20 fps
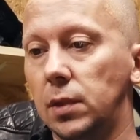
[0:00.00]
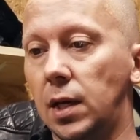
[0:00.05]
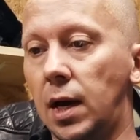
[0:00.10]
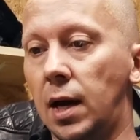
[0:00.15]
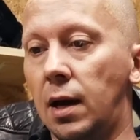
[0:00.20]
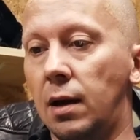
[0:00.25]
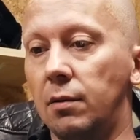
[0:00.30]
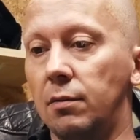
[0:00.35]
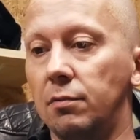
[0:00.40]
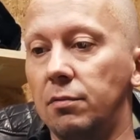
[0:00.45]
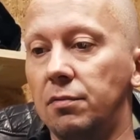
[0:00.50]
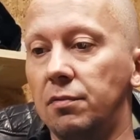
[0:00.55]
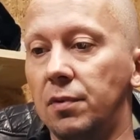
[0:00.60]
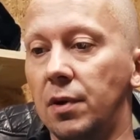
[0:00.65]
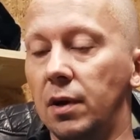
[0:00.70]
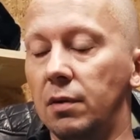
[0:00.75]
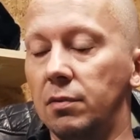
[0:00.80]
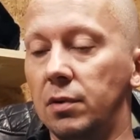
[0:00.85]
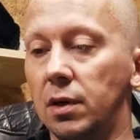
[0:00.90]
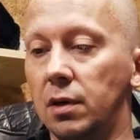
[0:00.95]
at
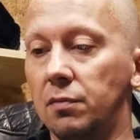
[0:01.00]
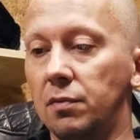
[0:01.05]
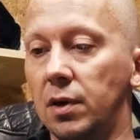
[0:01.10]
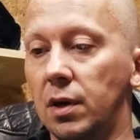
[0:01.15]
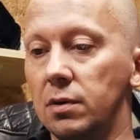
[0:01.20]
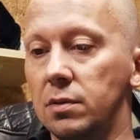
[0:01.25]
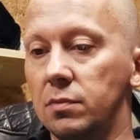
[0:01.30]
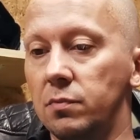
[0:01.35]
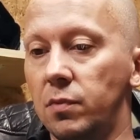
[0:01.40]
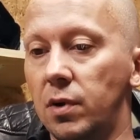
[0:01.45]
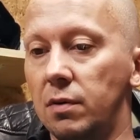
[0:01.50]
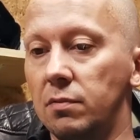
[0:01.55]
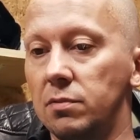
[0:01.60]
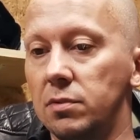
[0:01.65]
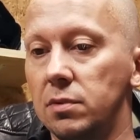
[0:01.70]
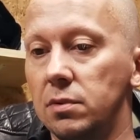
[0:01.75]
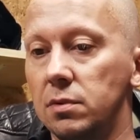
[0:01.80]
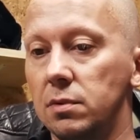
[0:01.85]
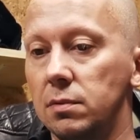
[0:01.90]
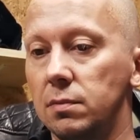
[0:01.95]
5,500
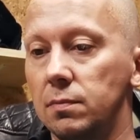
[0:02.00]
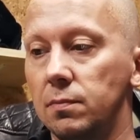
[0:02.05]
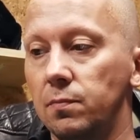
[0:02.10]
revs.